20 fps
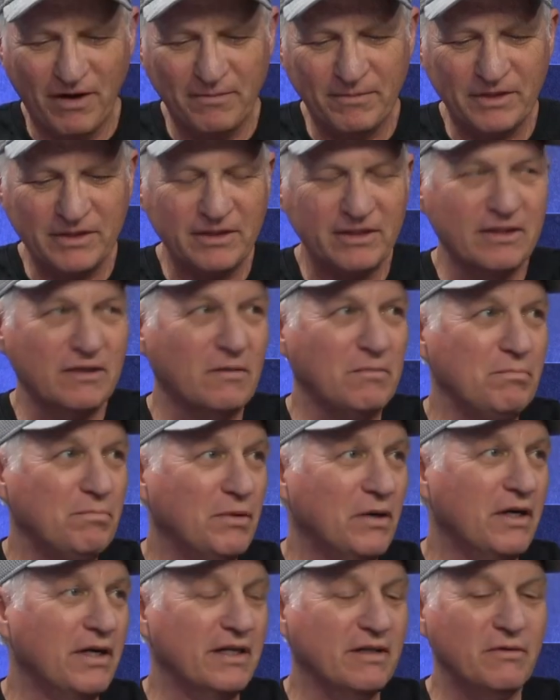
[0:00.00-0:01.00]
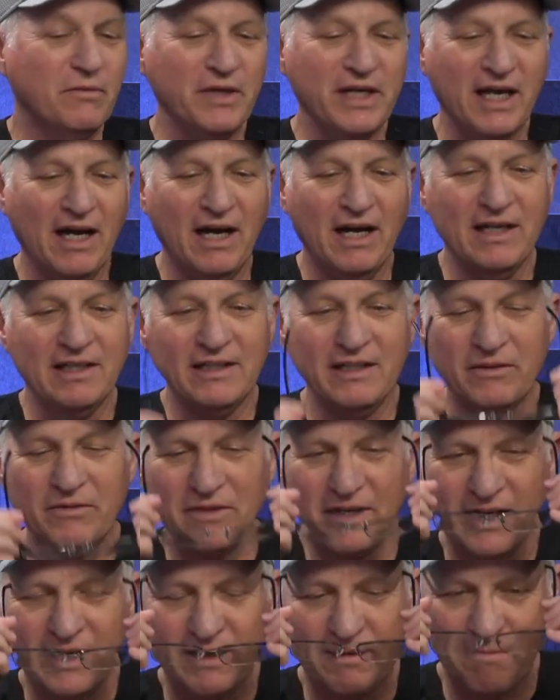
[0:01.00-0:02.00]
a little book we highly
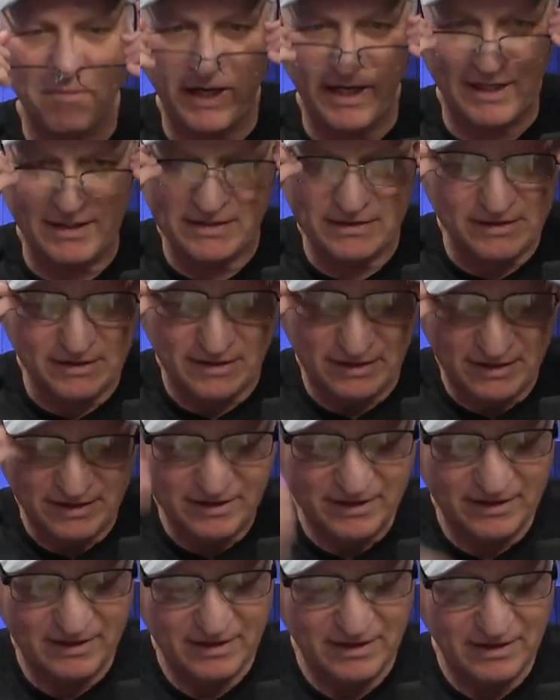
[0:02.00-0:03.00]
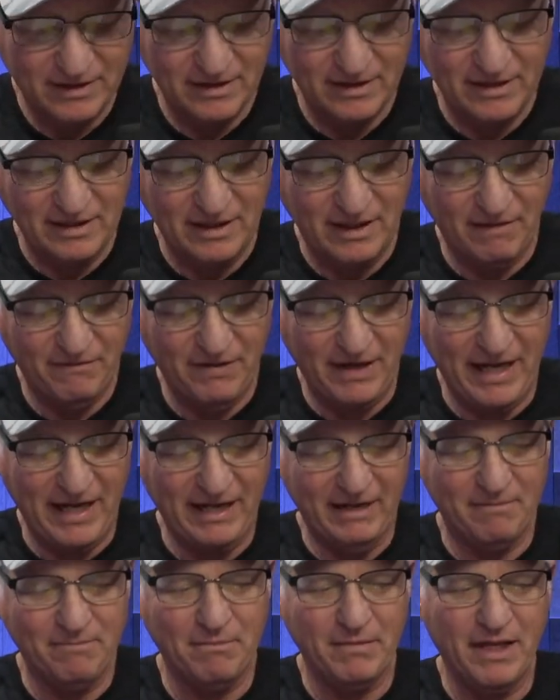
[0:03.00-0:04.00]
recommend. I've had
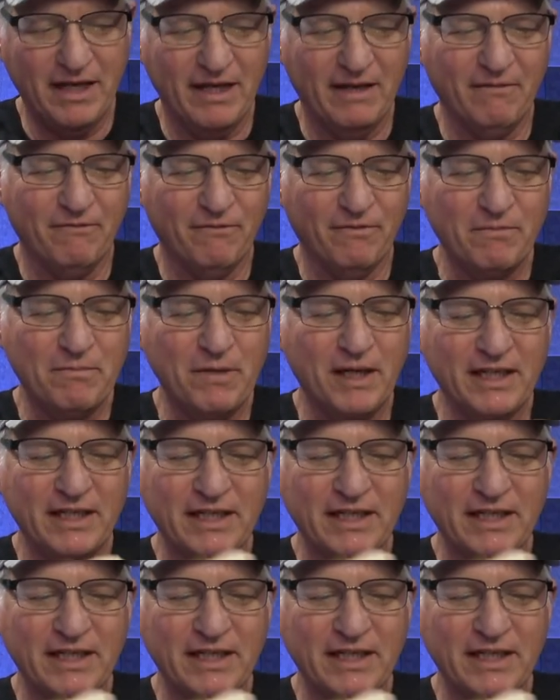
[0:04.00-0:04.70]
it met for many